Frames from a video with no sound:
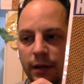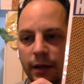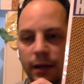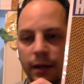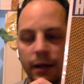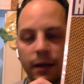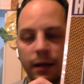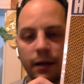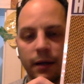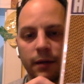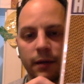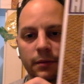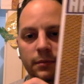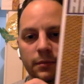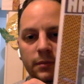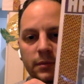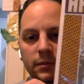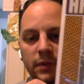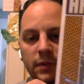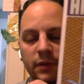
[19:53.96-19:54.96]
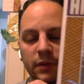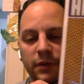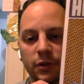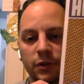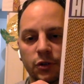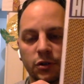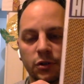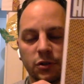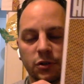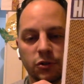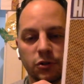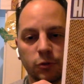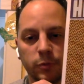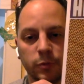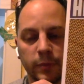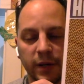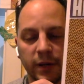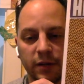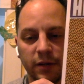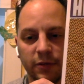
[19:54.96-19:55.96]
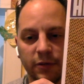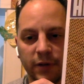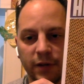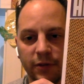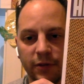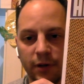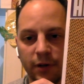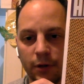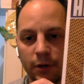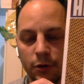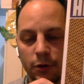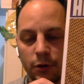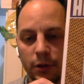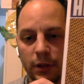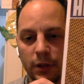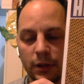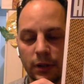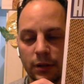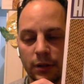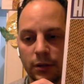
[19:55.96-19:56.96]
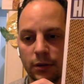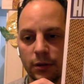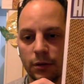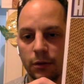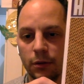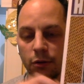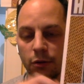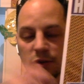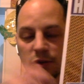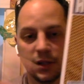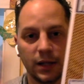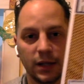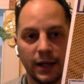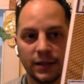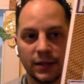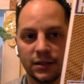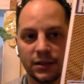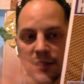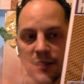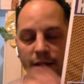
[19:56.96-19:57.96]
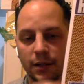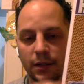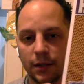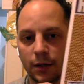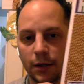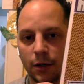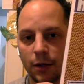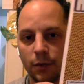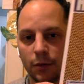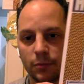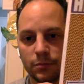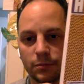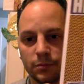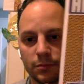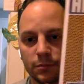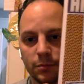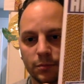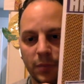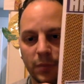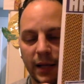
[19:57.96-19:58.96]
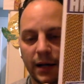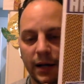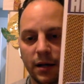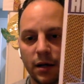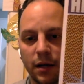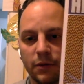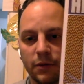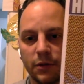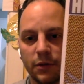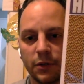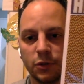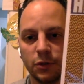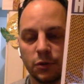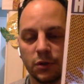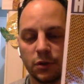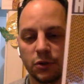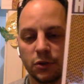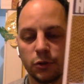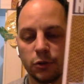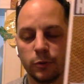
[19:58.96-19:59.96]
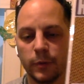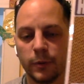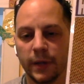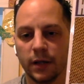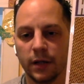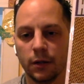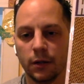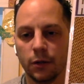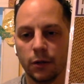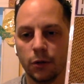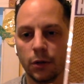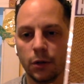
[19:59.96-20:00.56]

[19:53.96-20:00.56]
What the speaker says: and Adventures of Superman 500, those classic, you know, black covers with the Superman